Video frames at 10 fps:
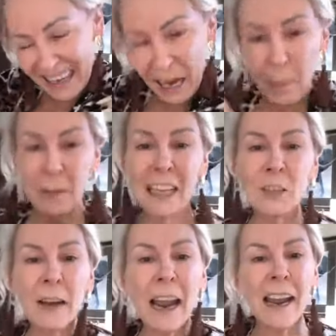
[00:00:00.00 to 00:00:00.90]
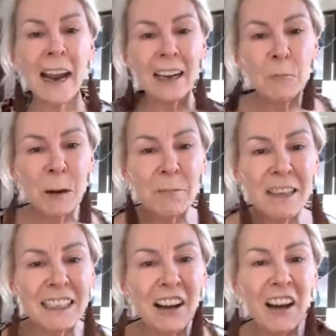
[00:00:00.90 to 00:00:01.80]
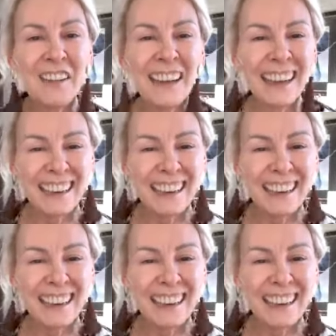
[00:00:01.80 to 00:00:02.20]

but that's okay. I can whip this off.